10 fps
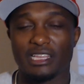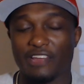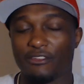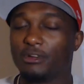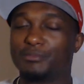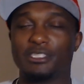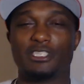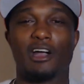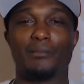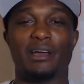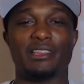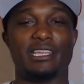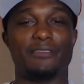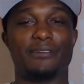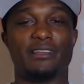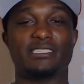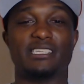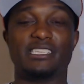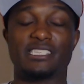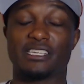everyone's been talking about the defense.
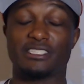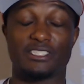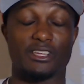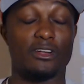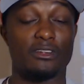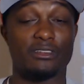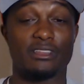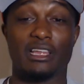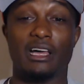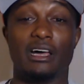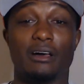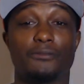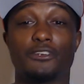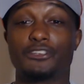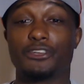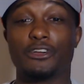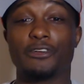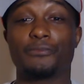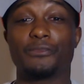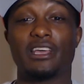It is a concern for
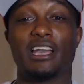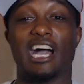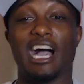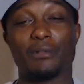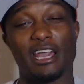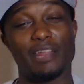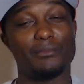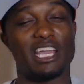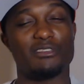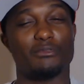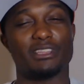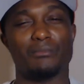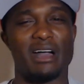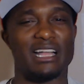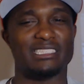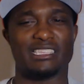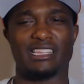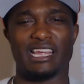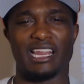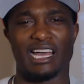sure. I'm kind of been coming with the
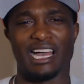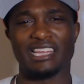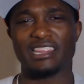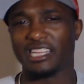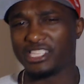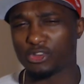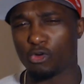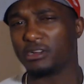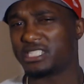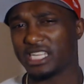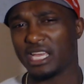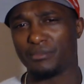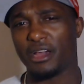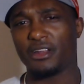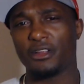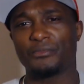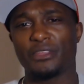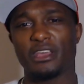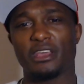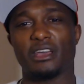mindset that it's going to get better
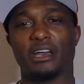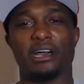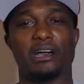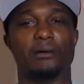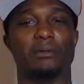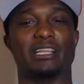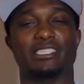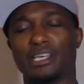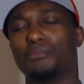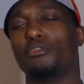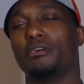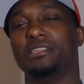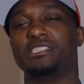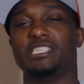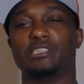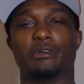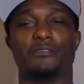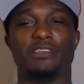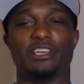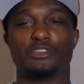at some point in the season, whether
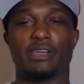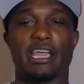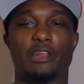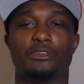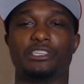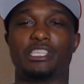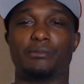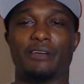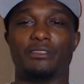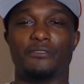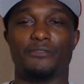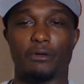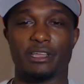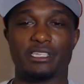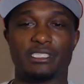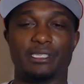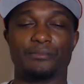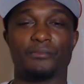it be a trade or just them having the focus. And